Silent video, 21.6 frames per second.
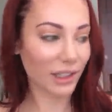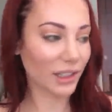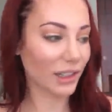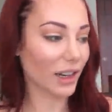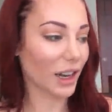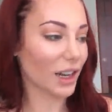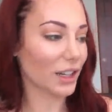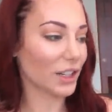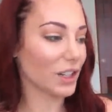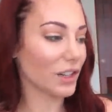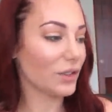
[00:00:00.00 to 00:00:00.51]

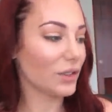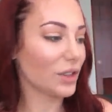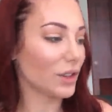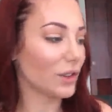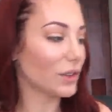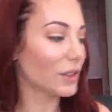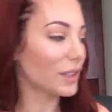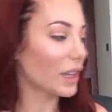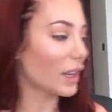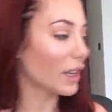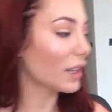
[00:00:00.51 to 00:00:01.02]
But
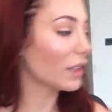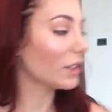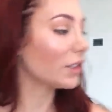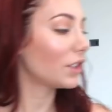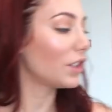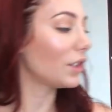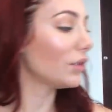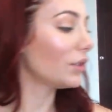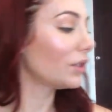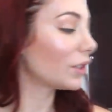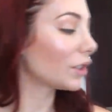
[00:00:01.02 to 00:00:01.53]
I do
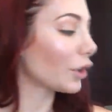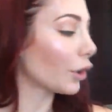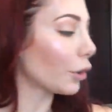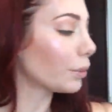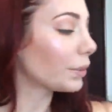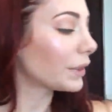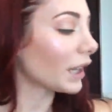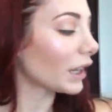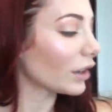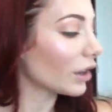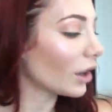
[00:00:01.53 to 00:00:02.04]
use
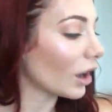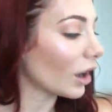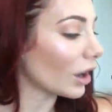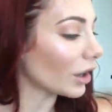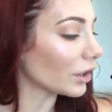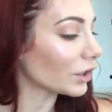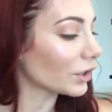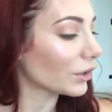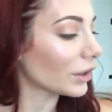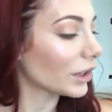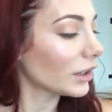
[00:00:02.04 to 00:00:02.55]
it to
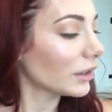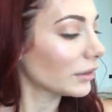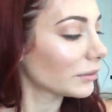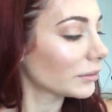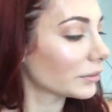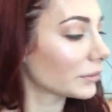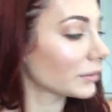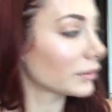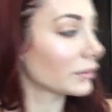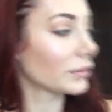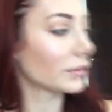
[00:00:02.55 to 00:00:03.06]
sculpt and
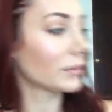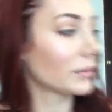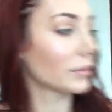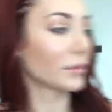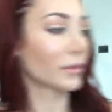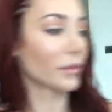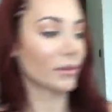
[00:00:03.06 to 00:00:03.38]
contour.